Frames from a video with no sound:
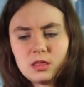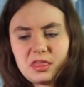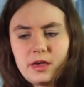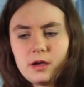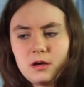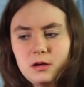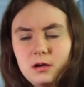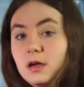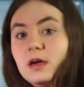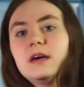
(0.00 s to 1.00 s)
There.
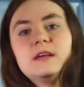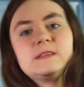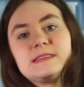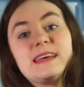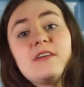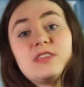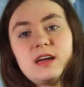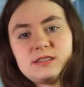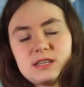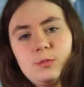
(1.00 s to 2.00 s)
It's down
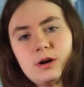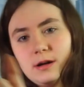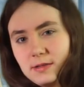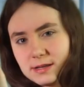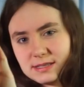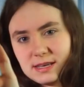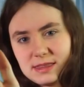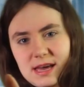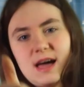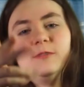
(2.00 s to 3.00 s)
there somewhere, it looks like
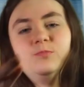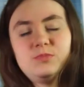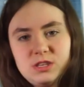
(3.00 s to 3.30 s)
that.